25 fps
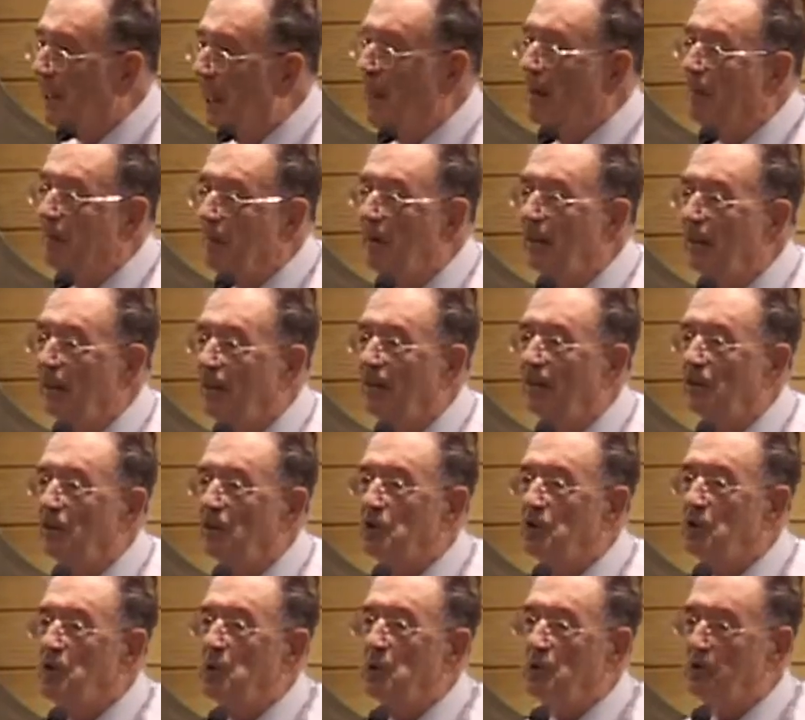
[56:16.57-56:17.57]
namely that
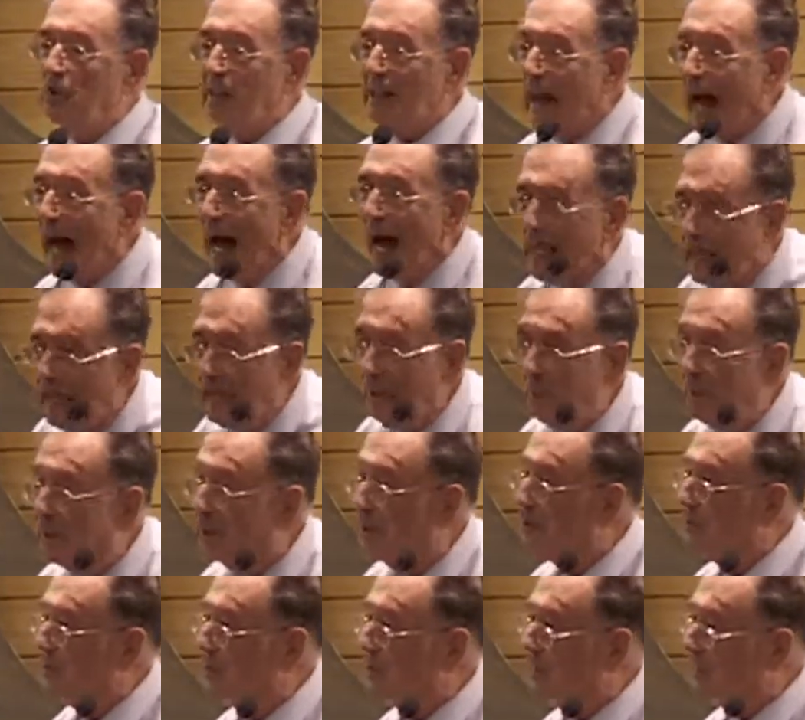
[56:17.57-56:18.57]
the Jews lied,
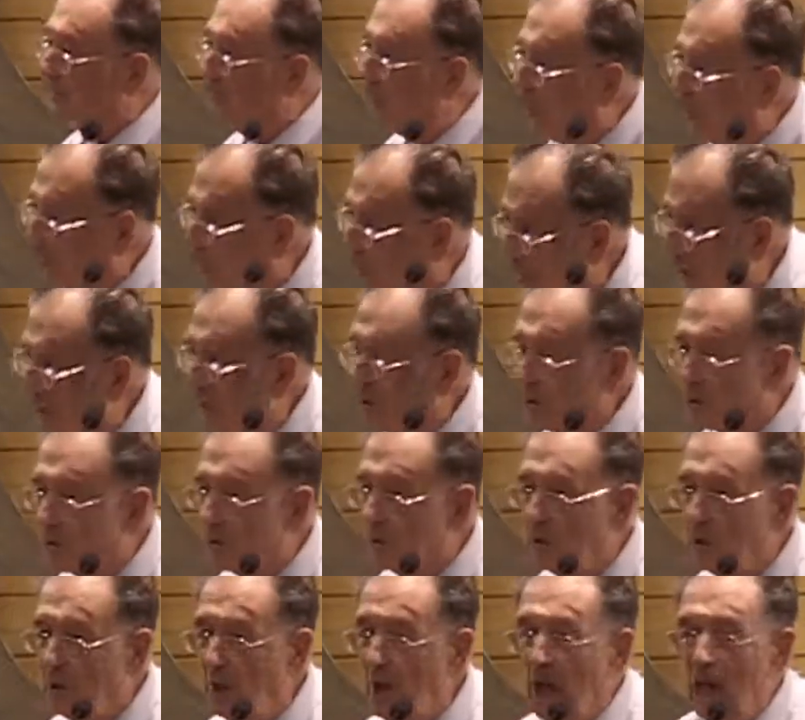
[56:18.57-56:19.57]
because they always
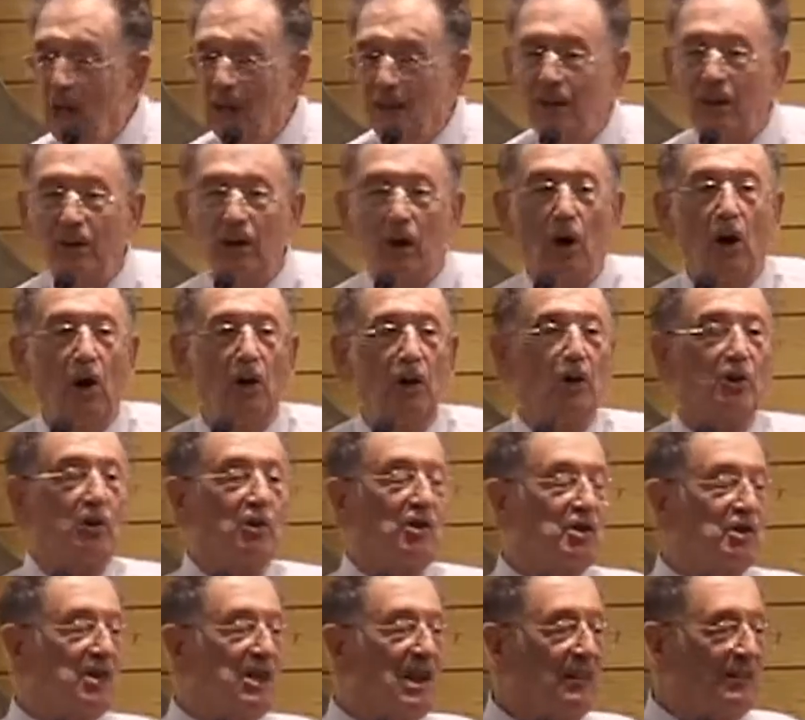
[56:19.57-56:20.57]
do, the
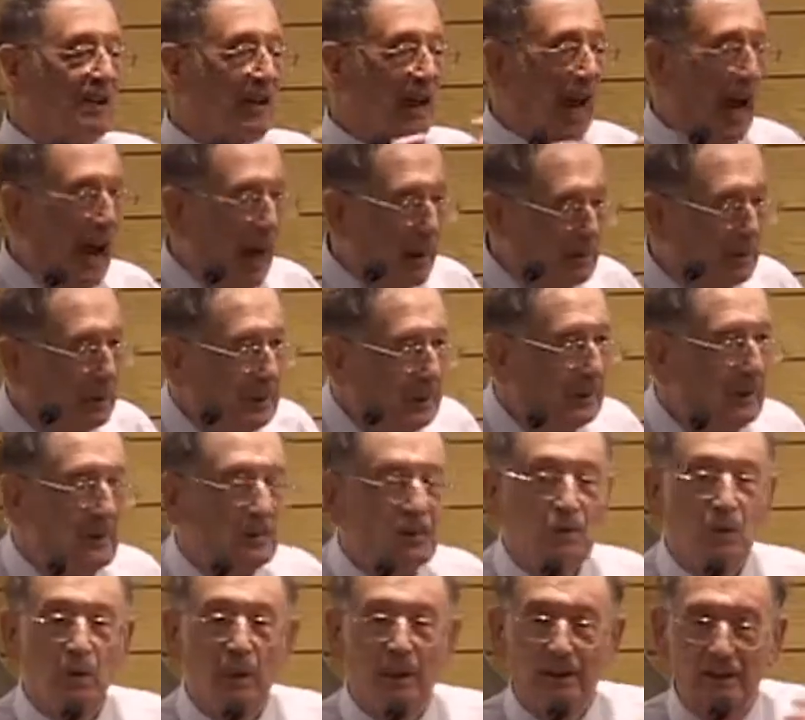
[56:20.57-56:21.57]
Holocaust never happened,
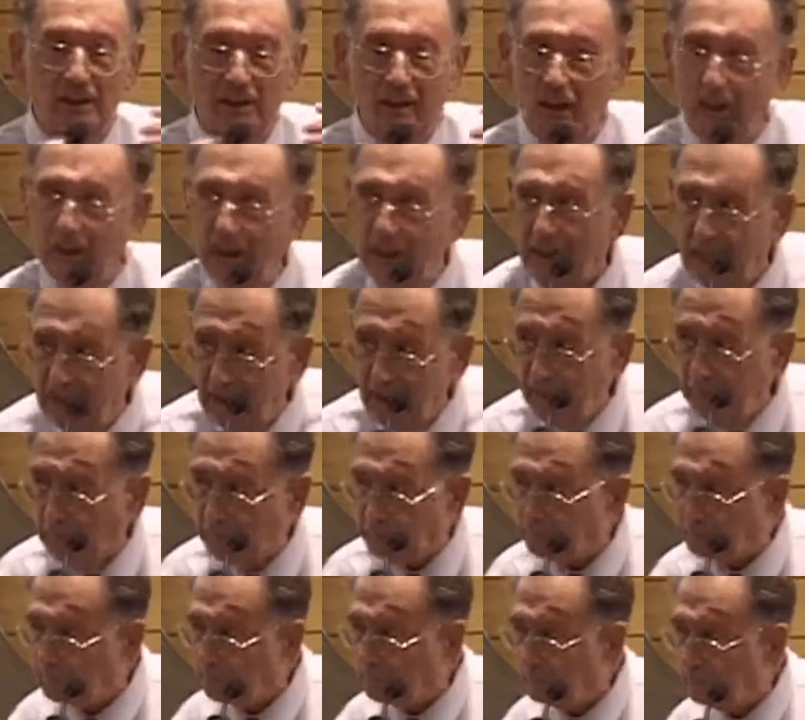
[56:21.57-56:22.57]
that's quite clear,
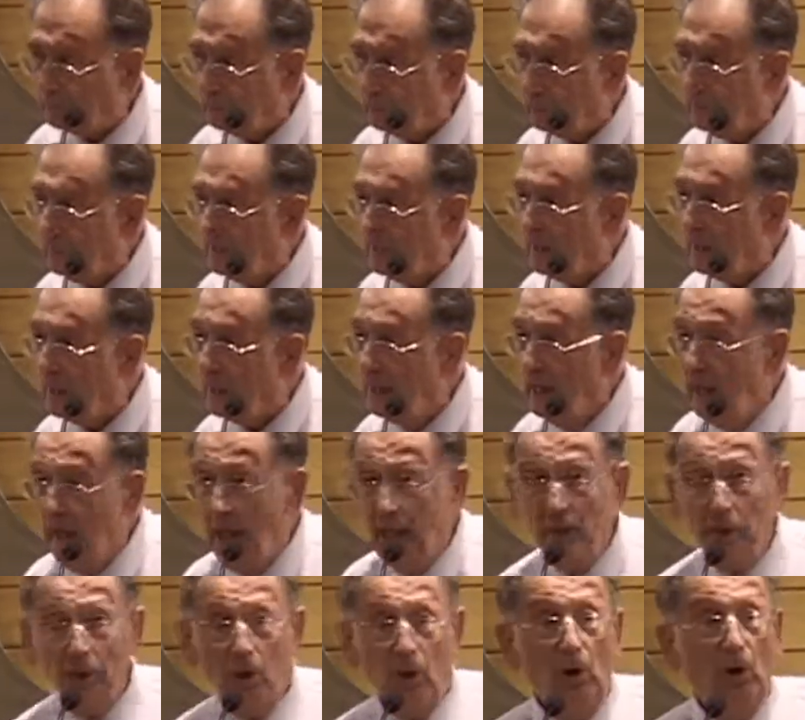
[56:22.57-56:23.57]

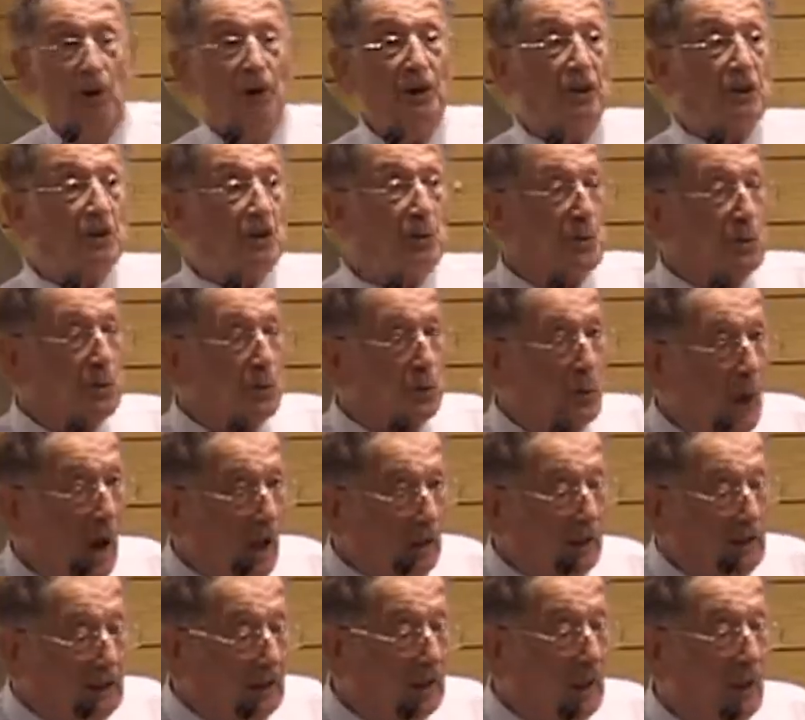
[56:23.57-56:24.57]
and all the Jews
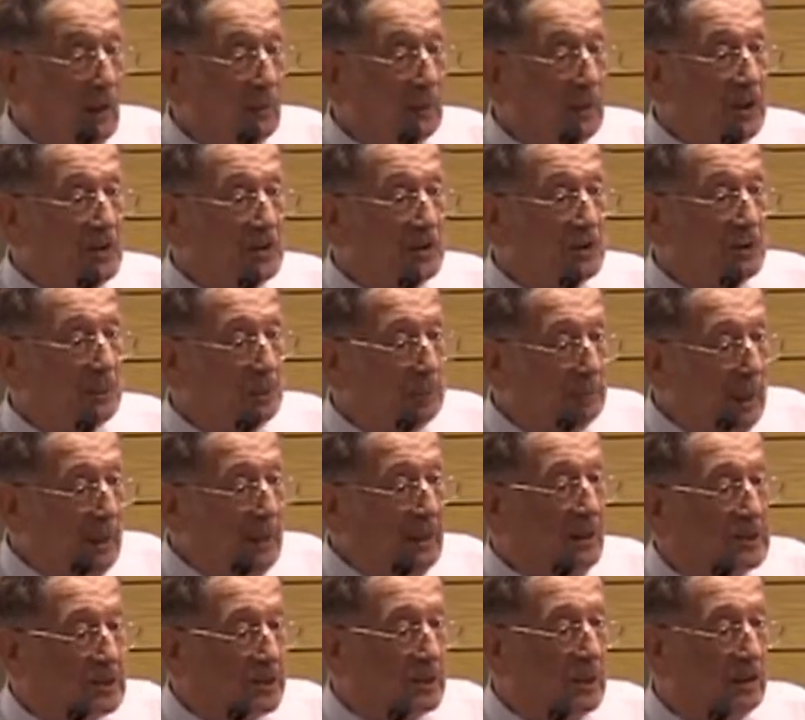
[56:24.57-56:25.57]
want is to
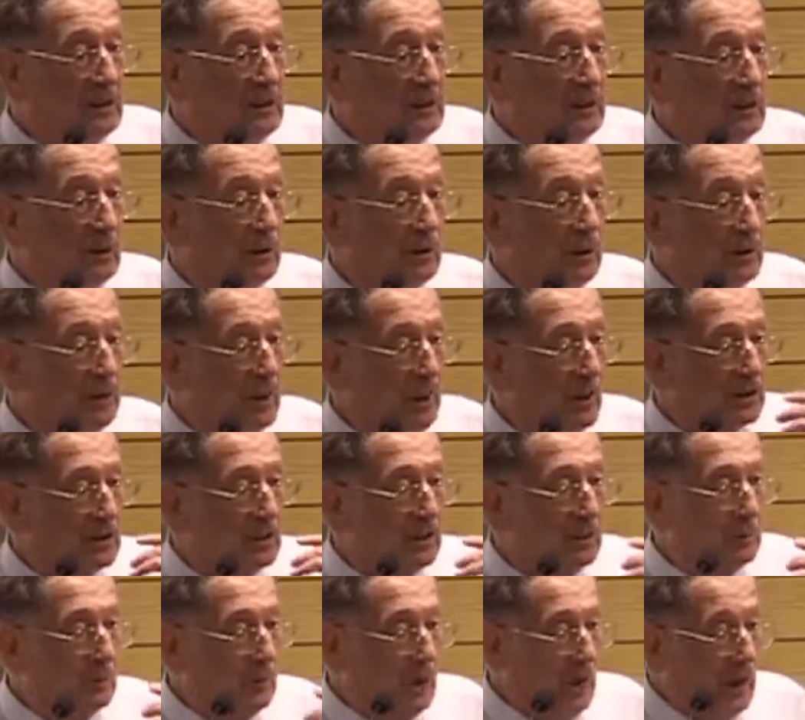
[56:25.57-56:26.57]
penetrate into the
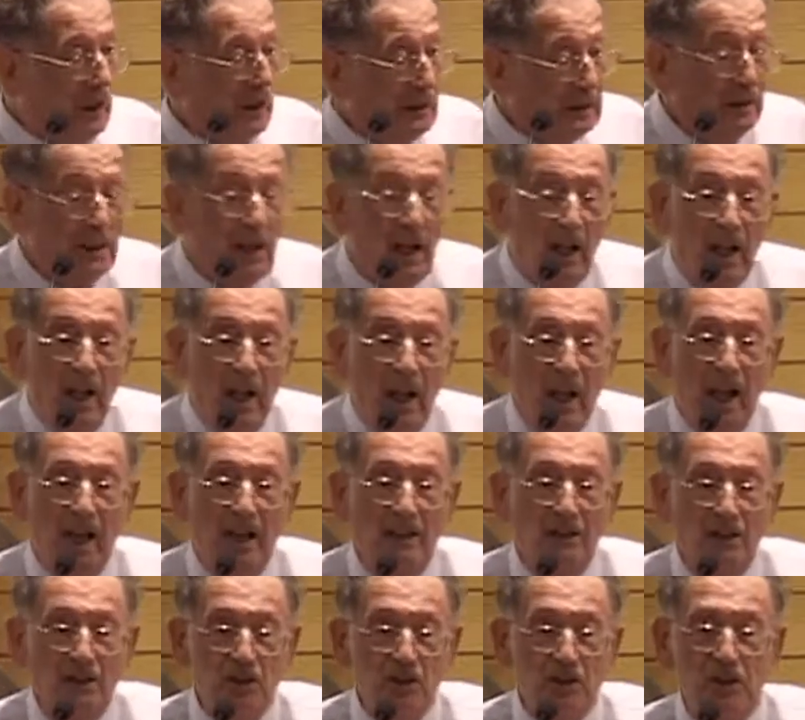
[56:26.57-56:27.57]
Muslim world
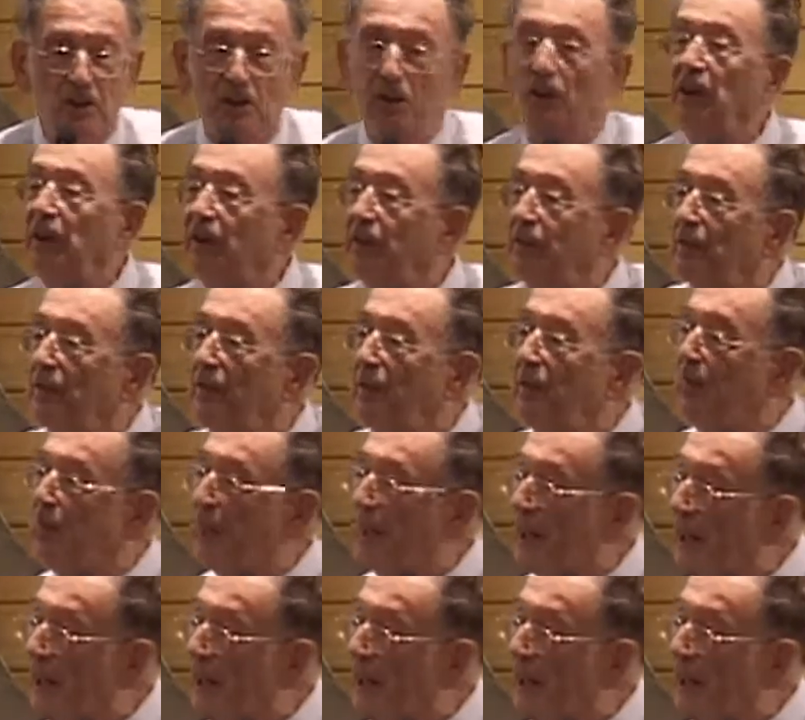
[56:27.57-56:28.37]
and destroy it from